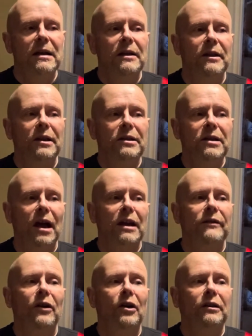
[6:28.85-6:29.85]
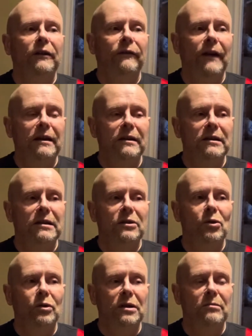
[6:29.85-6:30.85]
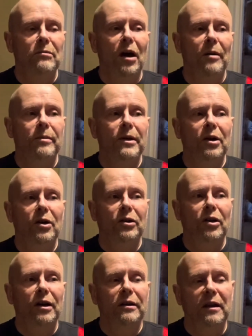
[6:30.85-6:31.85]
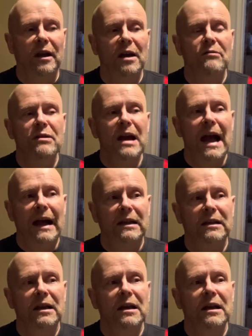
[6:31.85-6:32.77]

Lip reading: that none of our defenders thought it might be a good idea to react